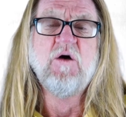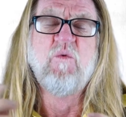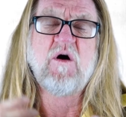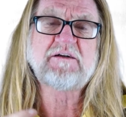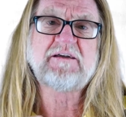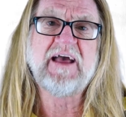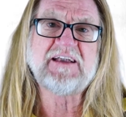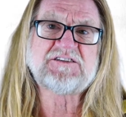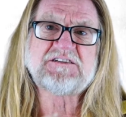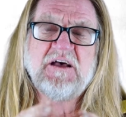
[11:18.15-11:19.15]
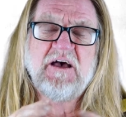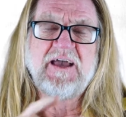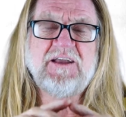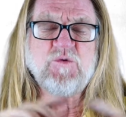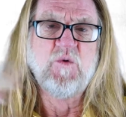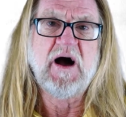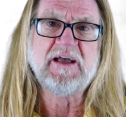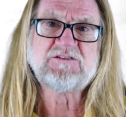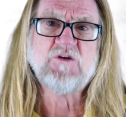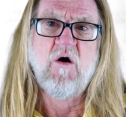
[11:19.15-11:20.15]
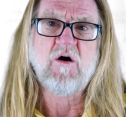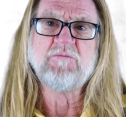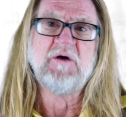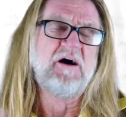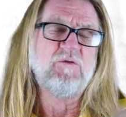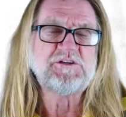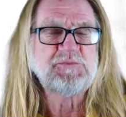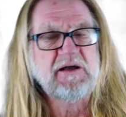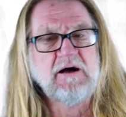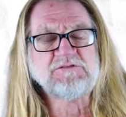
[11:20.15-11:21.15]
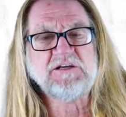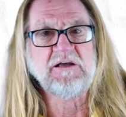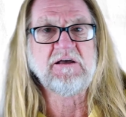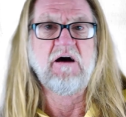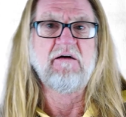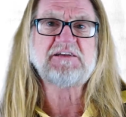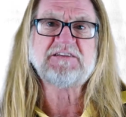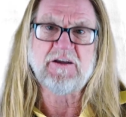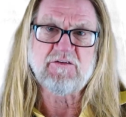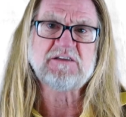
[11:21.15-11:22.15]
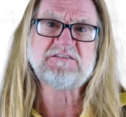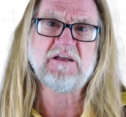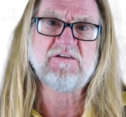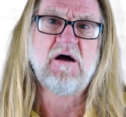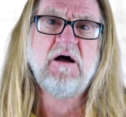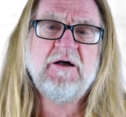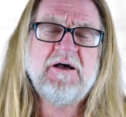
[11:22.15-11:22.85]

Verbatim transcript: What gets in the way is dogma, which becomes ego, etc., etc.